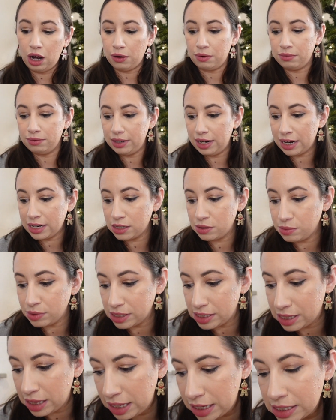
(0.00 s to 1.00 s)
Oh, next
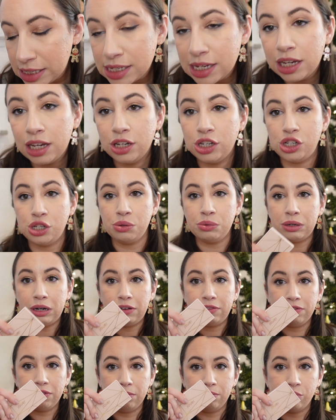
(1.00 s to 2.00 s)
was this duo
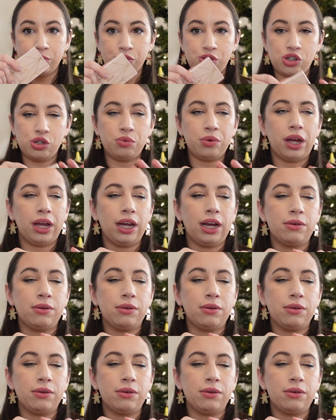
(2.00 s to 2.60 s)
from Jouer.